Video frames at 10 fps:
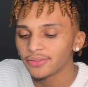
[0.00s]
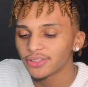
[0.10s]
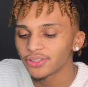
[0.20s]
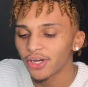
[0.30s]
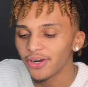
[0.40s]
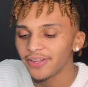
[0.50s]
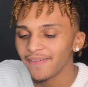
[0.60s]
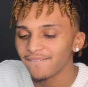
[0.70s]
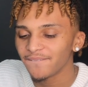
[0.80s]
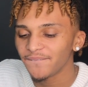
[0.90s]

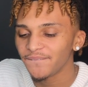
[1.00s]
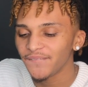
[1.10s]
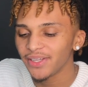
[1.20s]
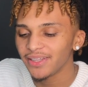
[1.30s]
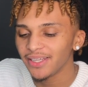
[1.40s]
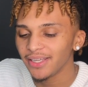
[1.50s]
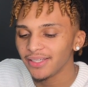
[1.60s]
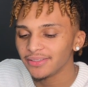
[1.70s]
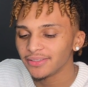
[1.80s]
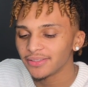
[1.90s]
started
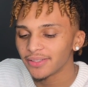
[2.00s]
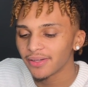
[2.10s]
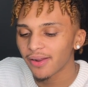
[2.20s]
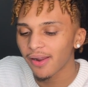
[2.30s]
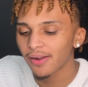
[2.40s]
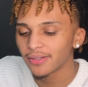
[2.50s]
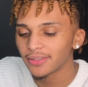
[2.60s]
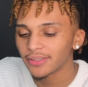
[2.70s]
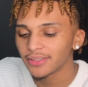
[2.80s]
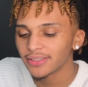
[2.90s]
feeling
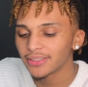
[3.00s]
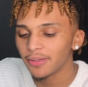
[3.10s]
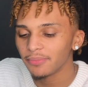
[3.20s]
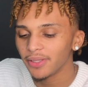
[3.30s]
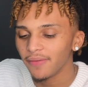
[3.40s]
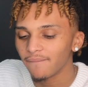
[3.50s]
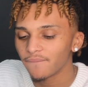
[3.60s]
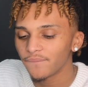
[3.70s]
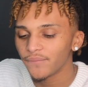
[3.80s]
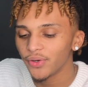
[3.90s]
something
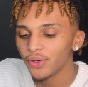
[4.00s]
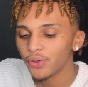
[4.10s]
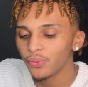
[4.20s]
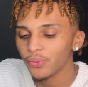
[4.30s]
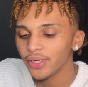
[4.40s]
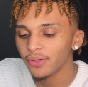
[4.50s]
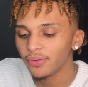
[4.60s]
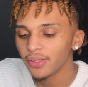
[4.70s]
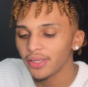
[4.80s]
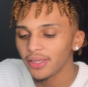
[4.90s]
for
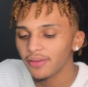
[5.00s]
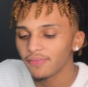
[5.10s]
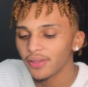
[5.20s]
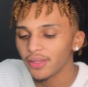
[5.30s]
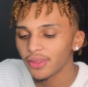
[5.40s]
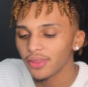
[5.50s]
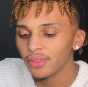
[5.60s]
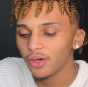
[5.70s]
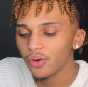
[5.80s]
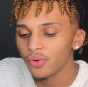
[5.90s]
real, even
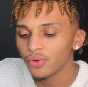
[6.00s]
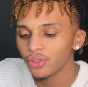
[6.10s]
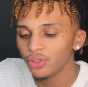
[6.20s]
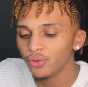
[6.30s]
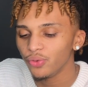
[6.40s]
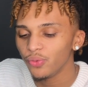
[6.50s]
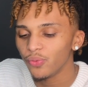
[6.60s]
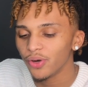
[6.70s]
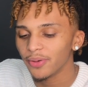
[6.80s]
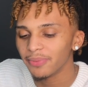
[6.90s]
though you
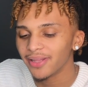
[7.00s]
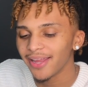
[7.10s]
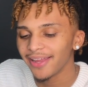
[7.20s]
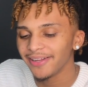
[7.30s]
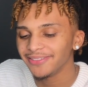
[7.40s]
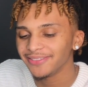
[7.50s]
were playing.